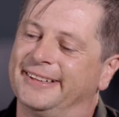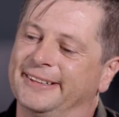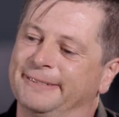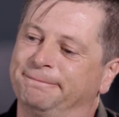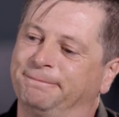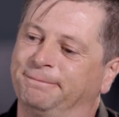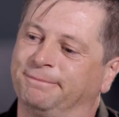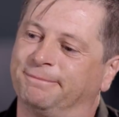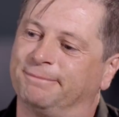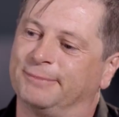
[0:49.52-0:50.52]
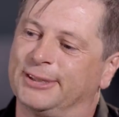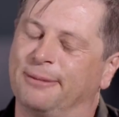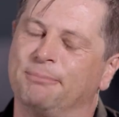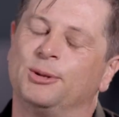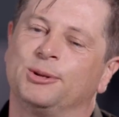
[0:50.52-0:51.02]
Um, it's
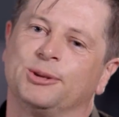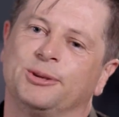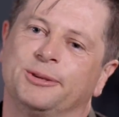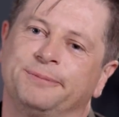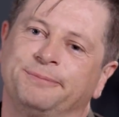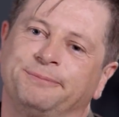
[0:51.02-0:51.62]
like Mordor.